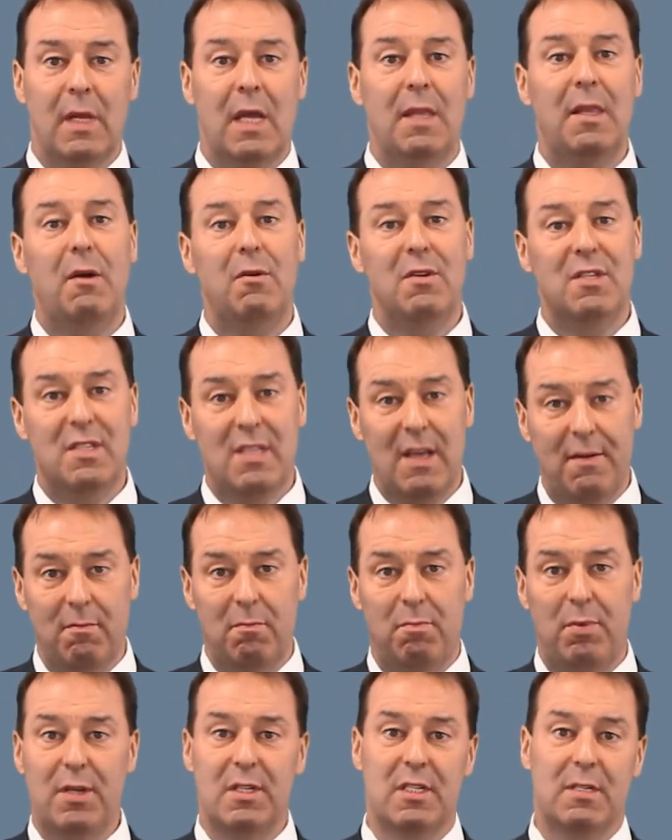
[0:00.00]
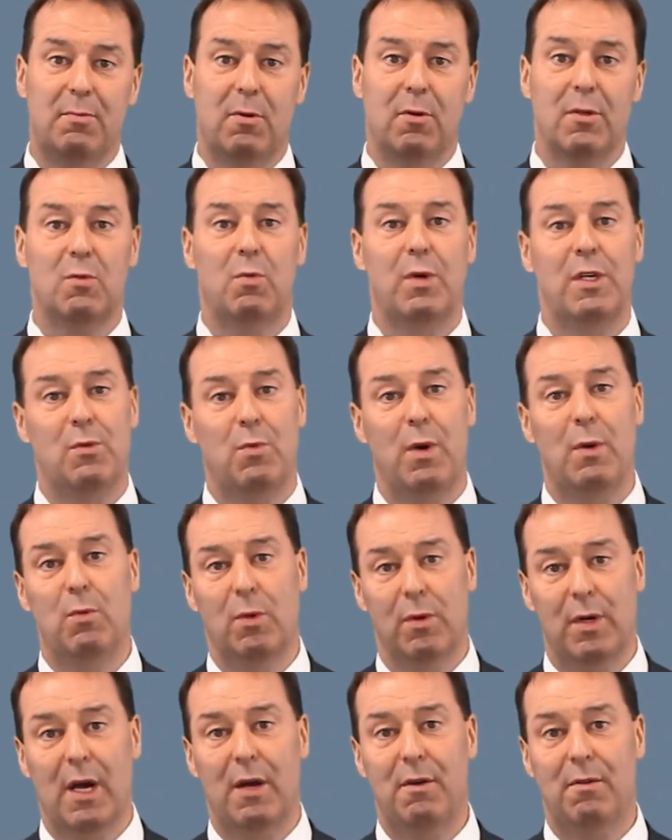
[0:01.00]
And there are 7 principles which we
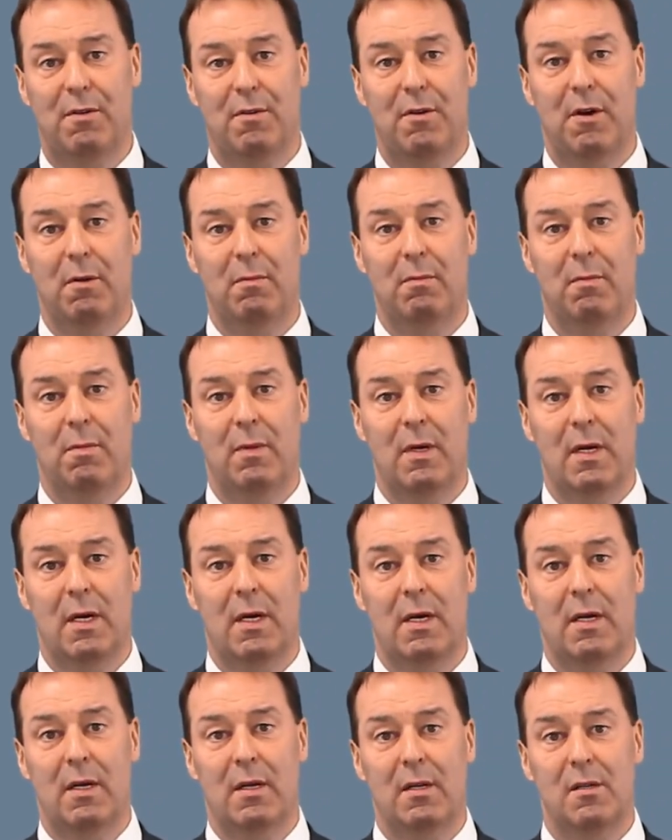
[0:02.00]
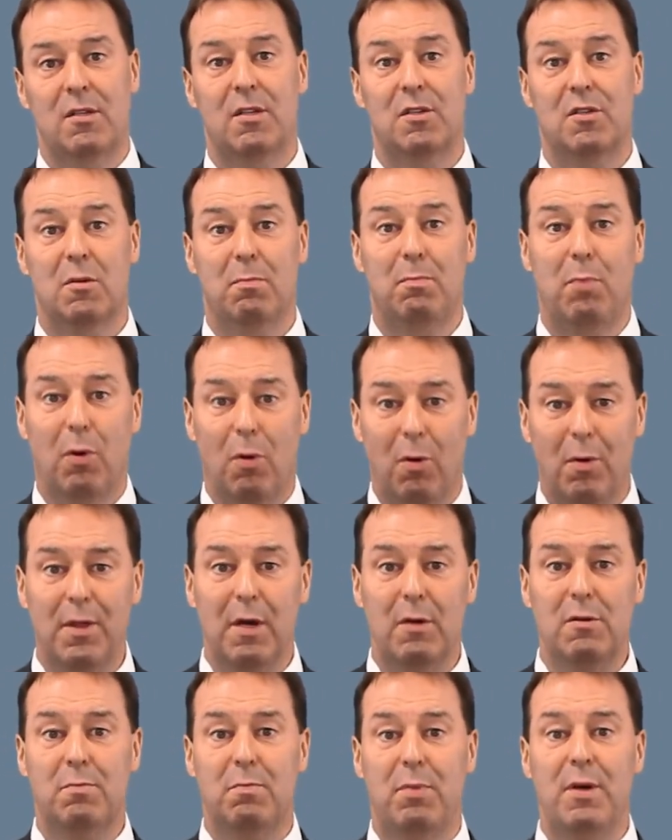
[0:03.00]
will go through. To support
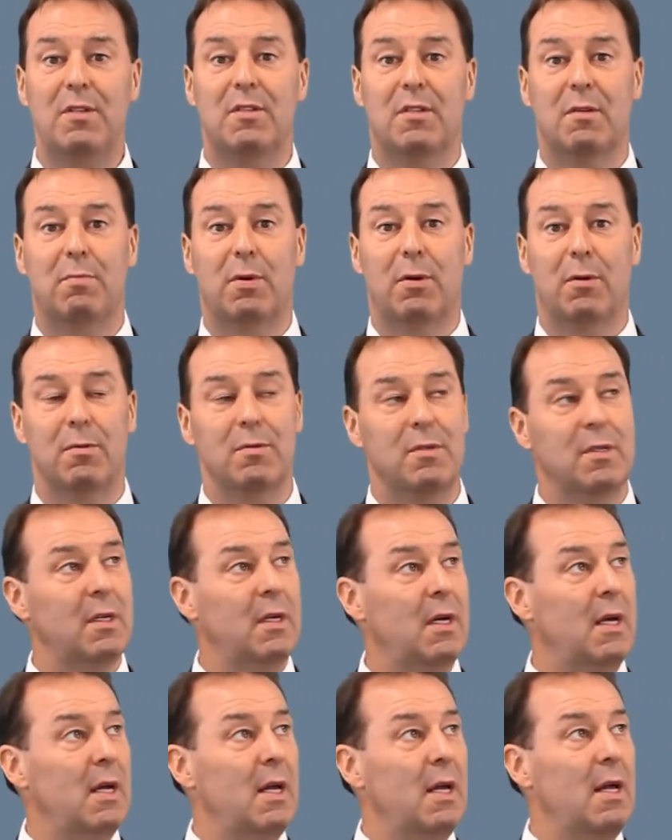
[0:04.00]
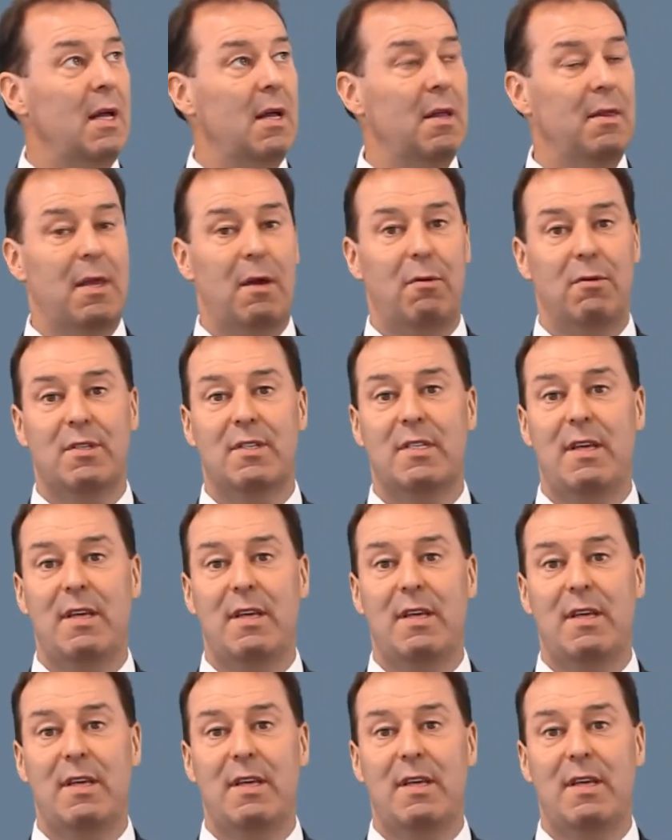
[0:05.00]
those principles, there are